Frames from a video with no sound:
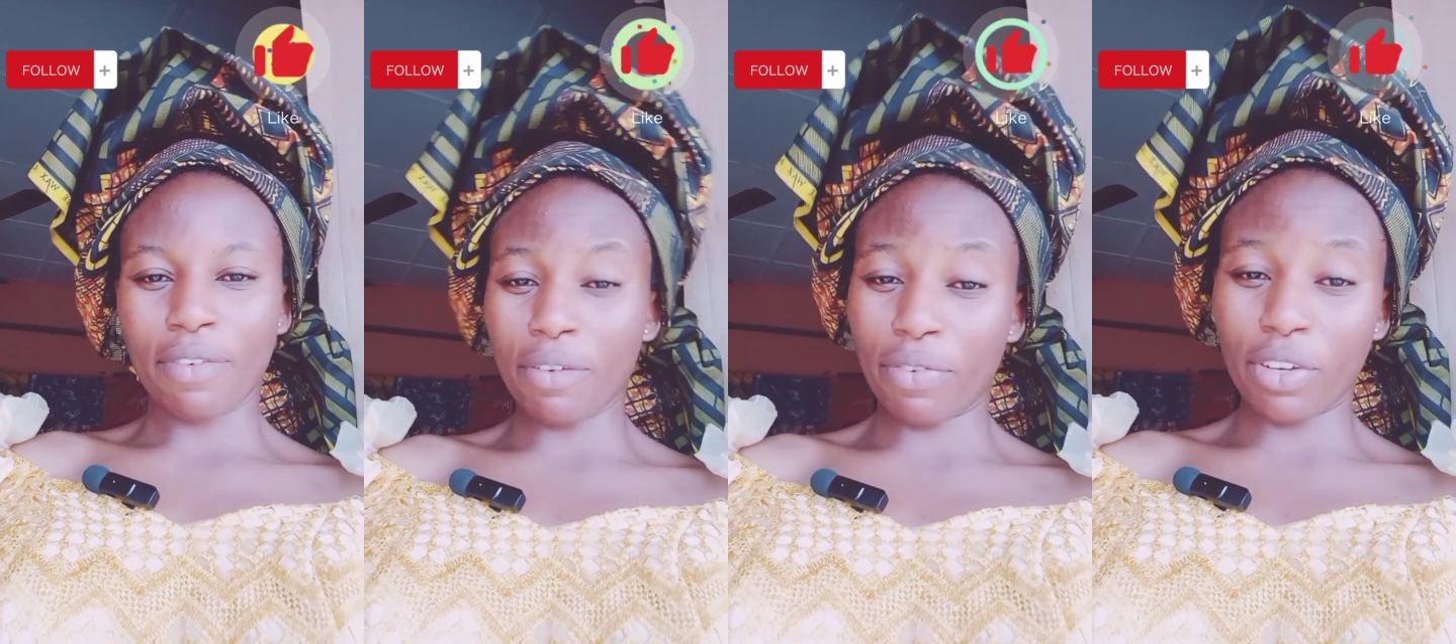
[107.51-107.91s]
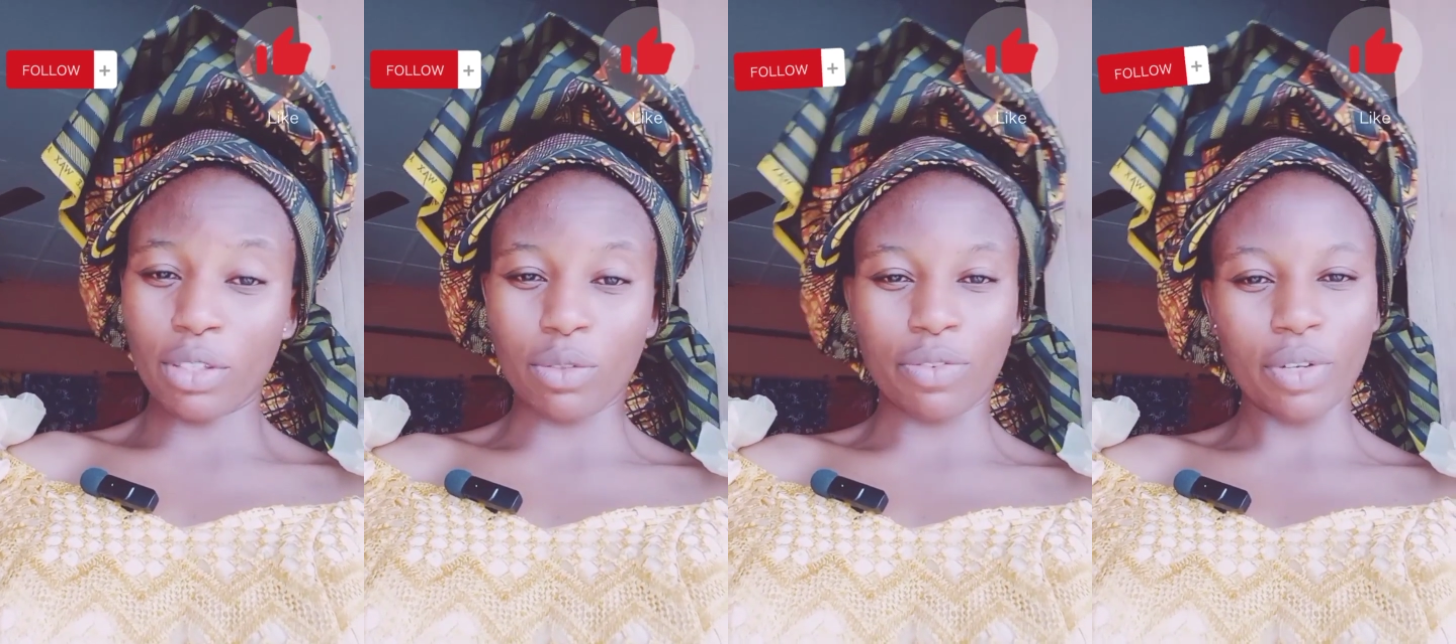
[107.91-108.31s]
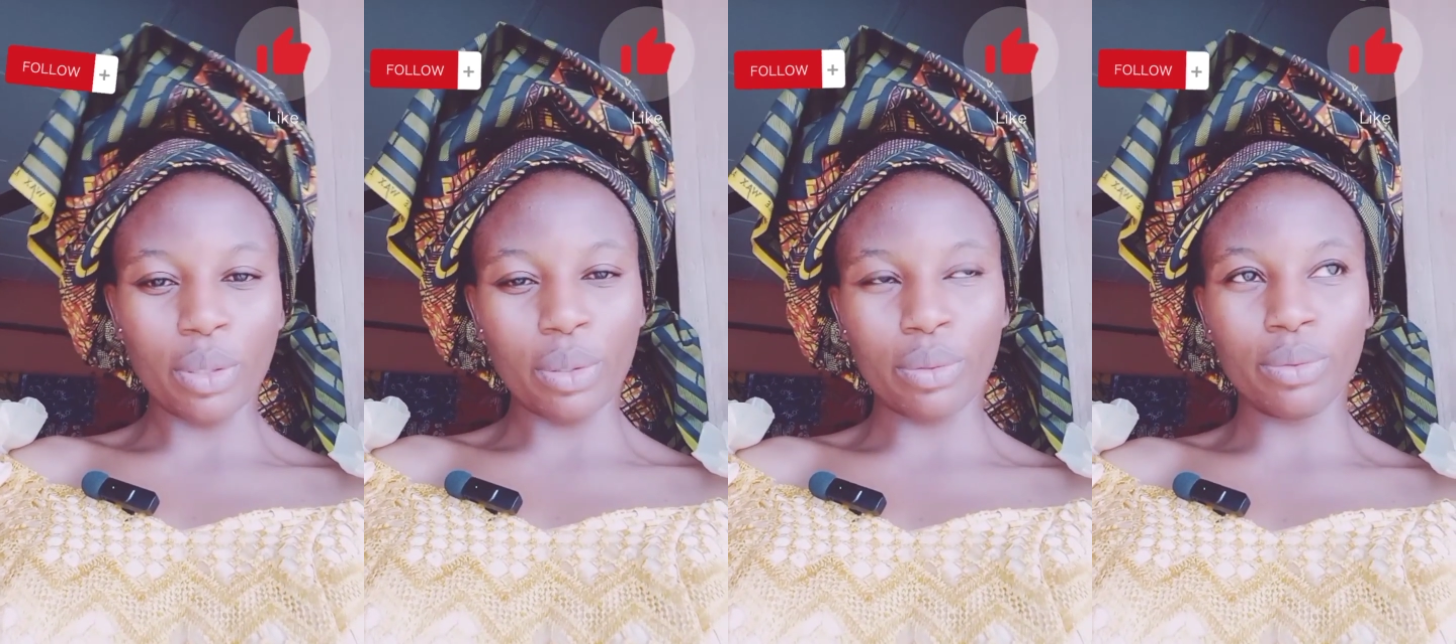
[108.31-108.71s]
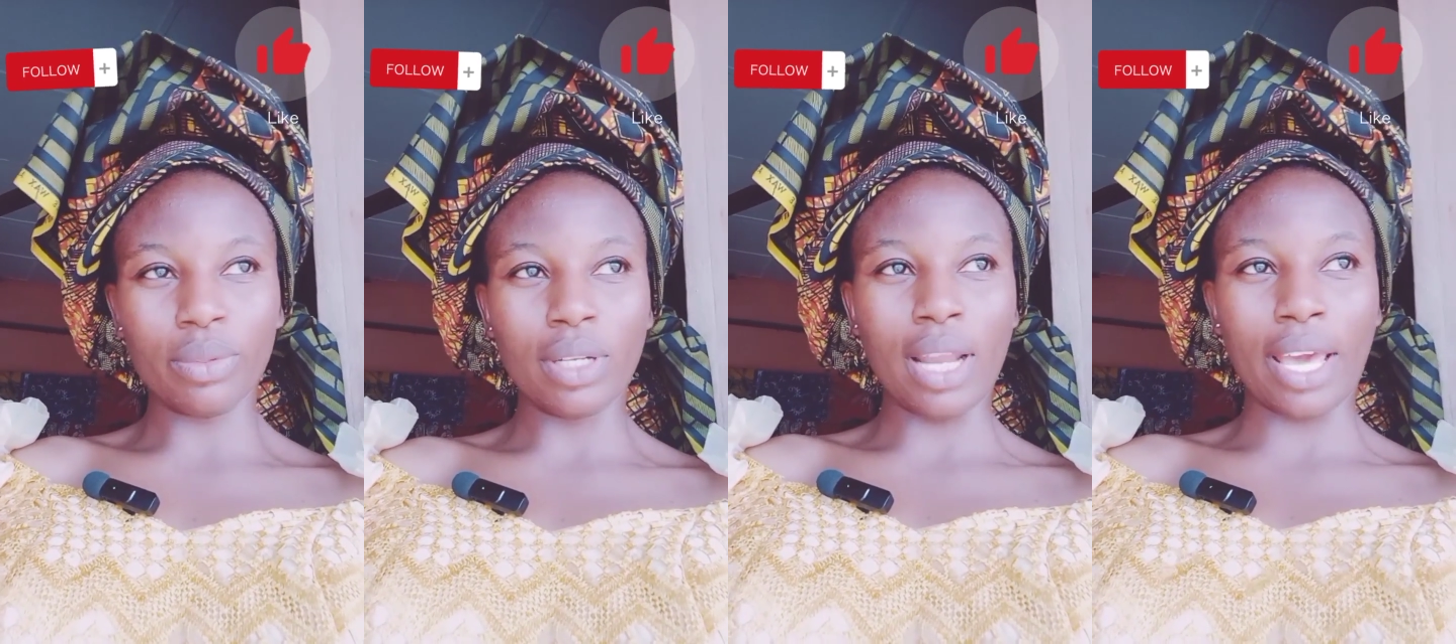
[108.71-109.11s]
feel free to
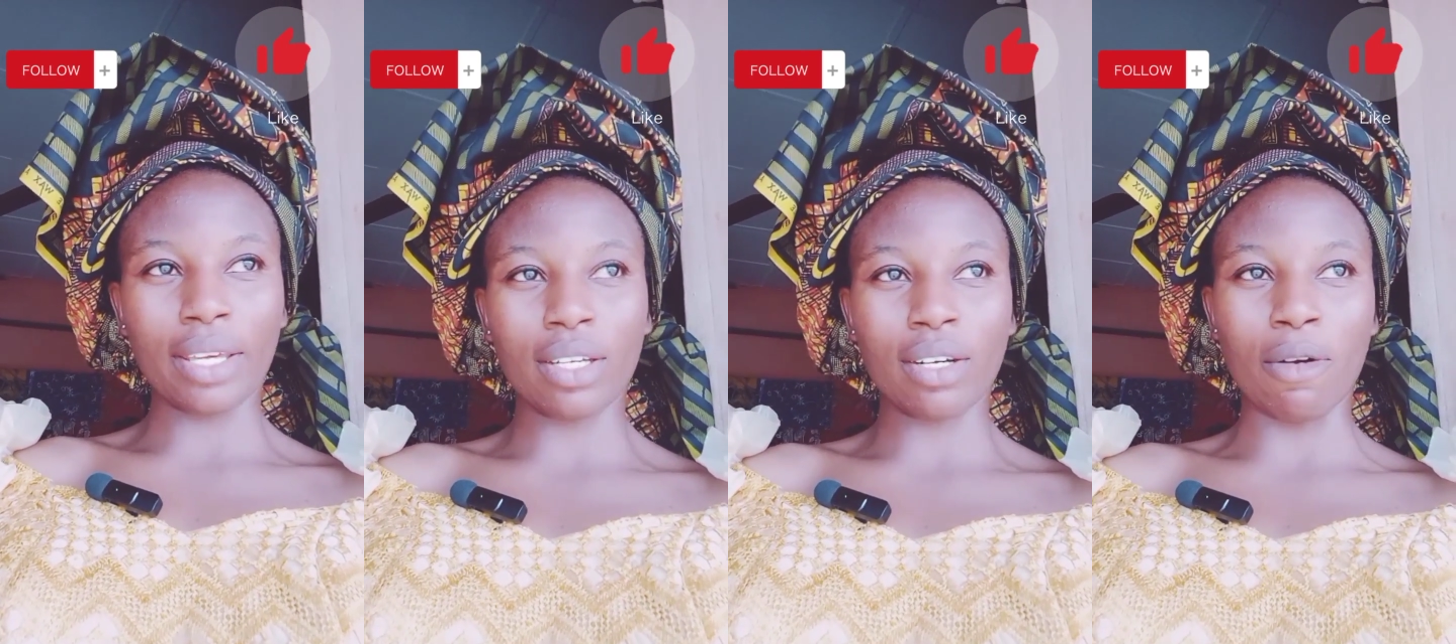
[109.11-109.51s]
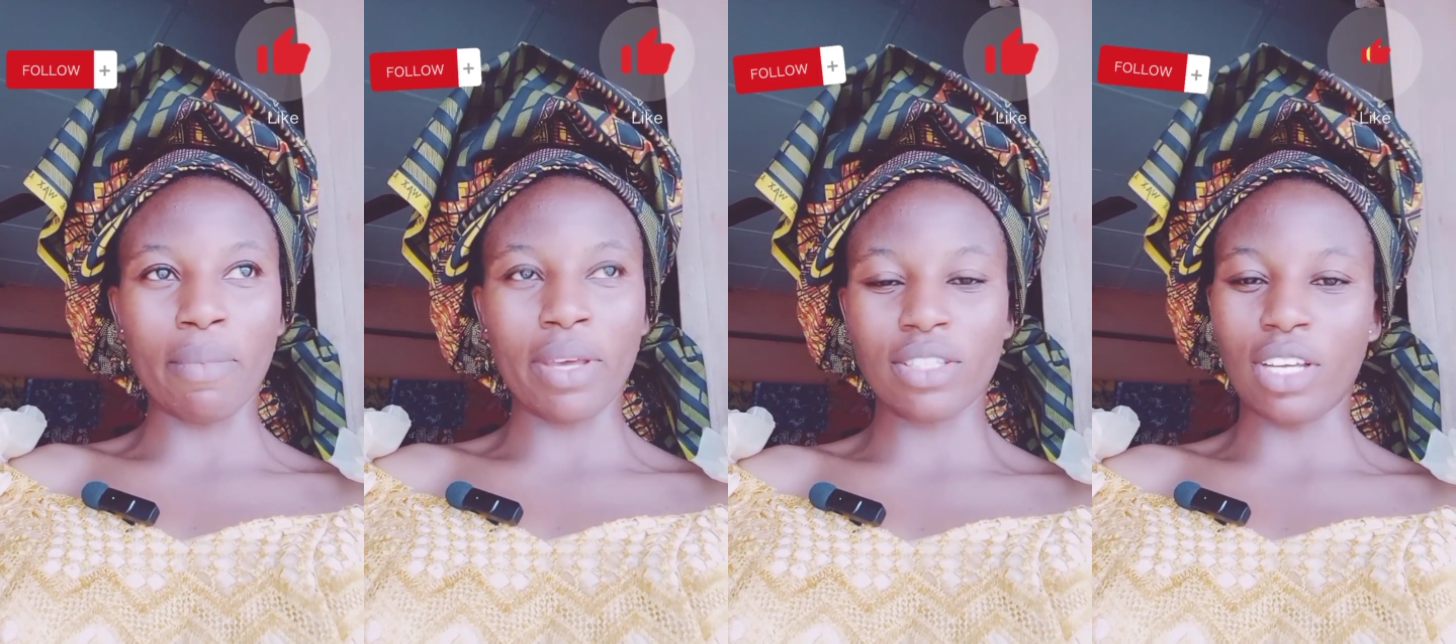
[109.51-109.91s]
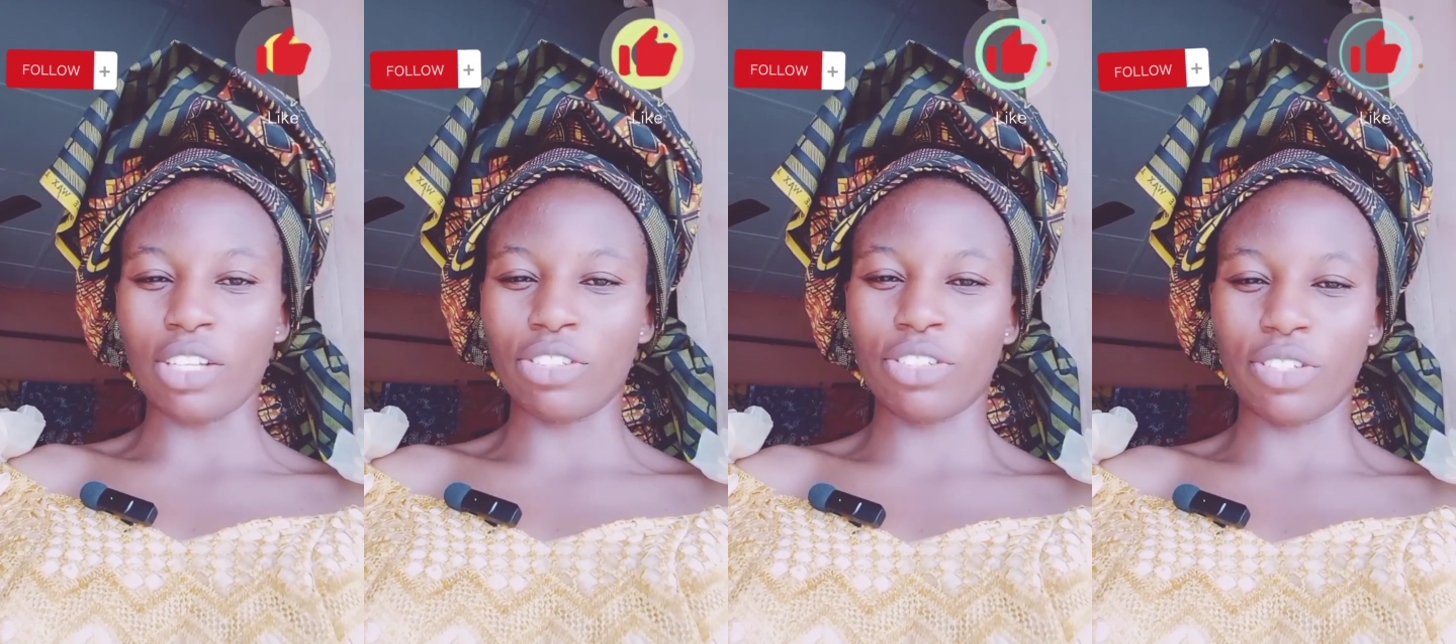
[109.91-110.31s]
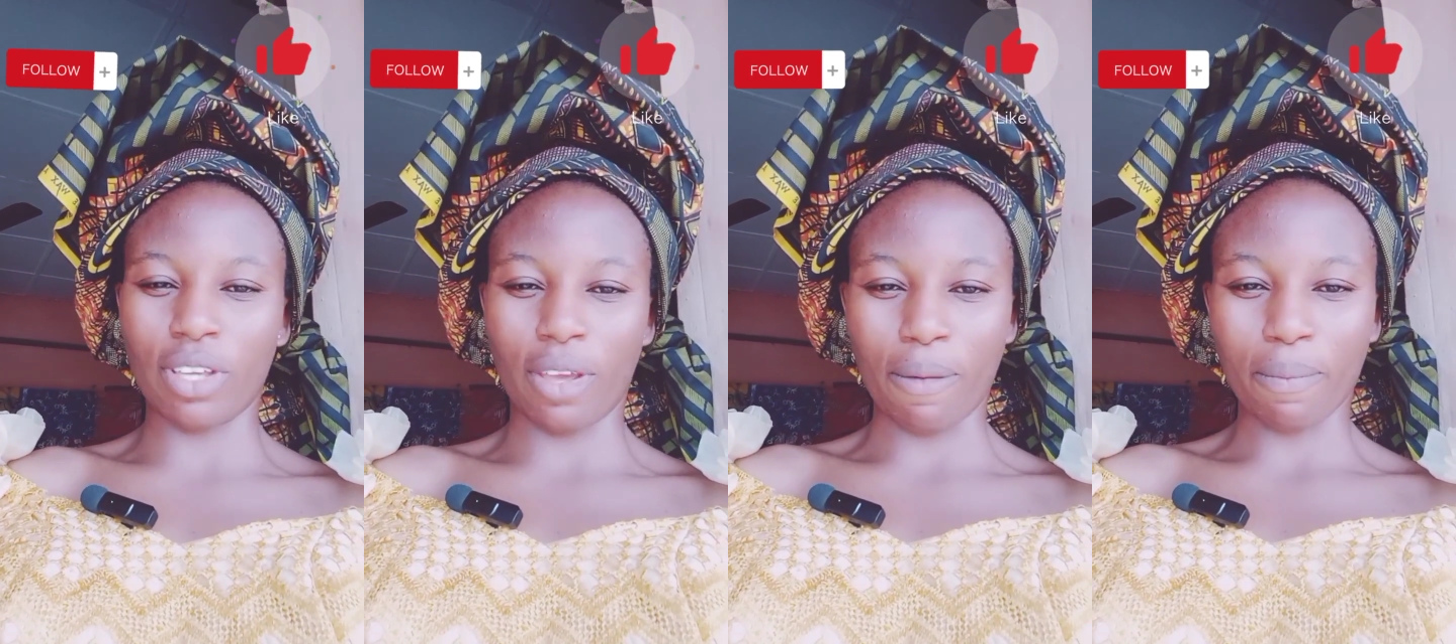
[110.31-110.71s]
follow, like, comment, and
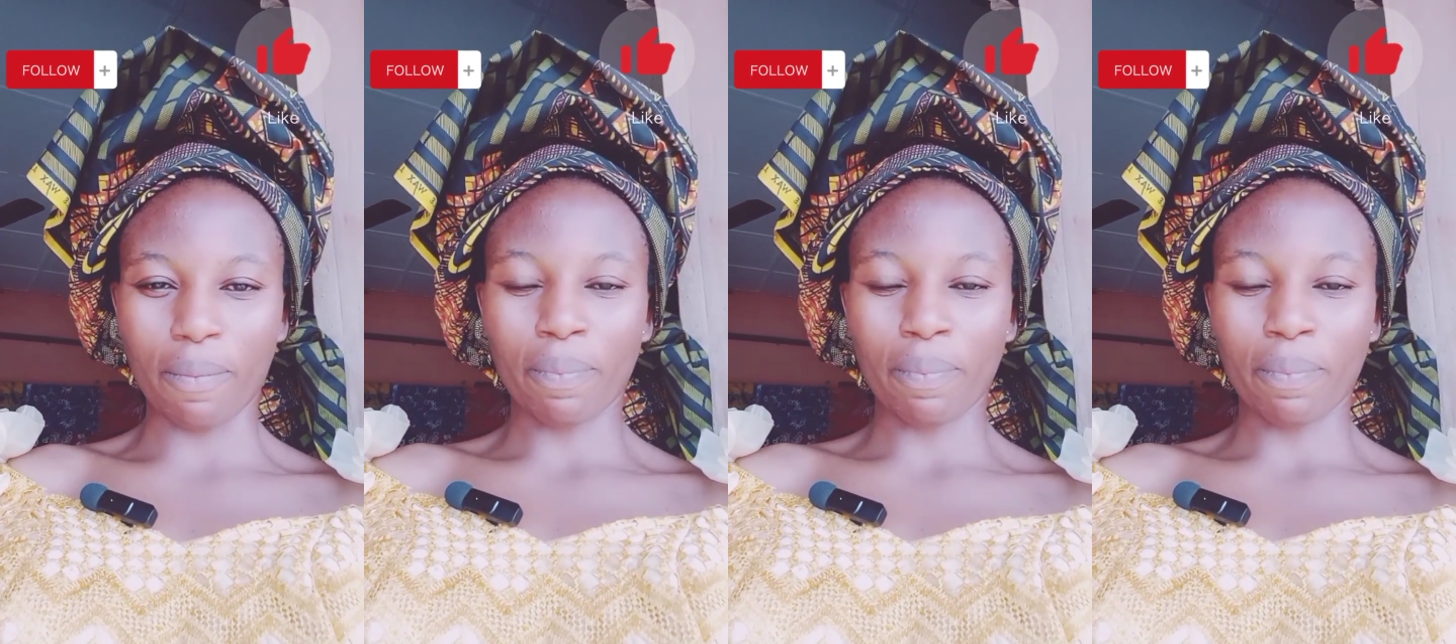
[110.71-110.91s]
share.